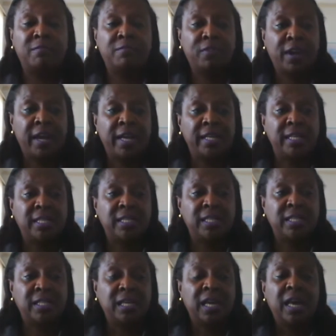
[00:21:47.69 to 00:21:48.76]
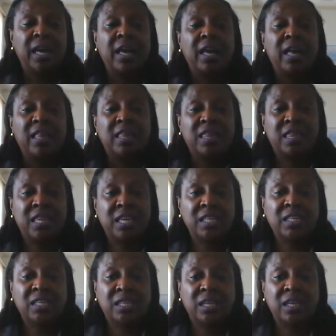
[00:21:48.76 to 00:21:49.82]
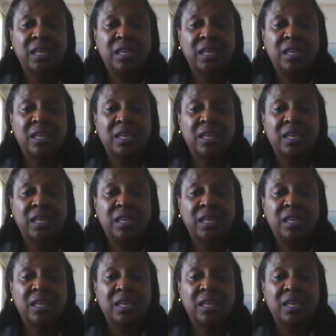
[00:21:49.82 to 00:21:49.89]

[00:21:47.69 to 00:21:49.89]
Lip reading: friends, this